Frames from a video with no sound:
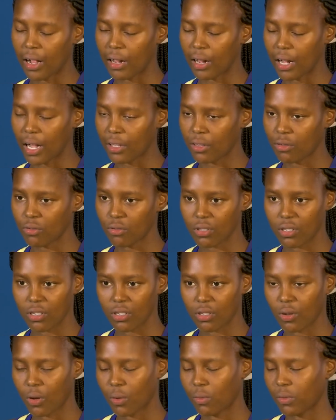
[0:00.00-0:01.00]
I use
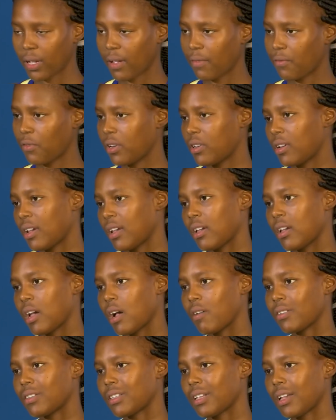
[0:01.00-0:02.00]
this quote every day.
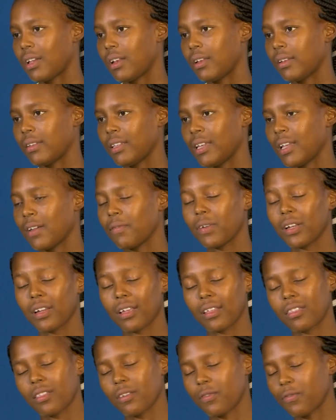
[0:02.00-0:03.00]
I'll say, never
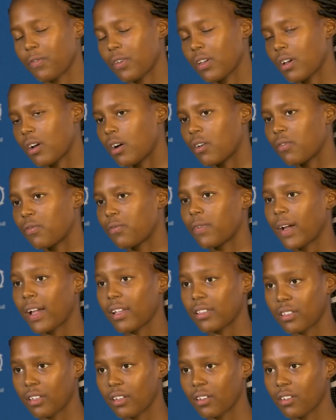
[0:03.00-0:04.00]
let the fear of
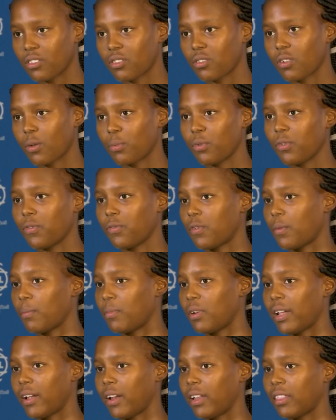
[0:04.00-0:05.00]
fighting stop you from
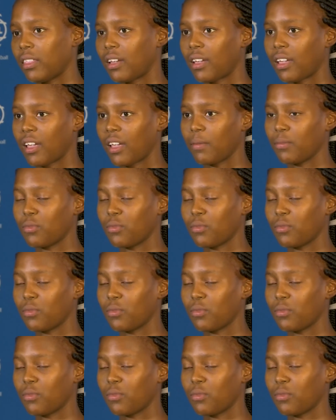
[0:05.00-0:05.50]
playing the game.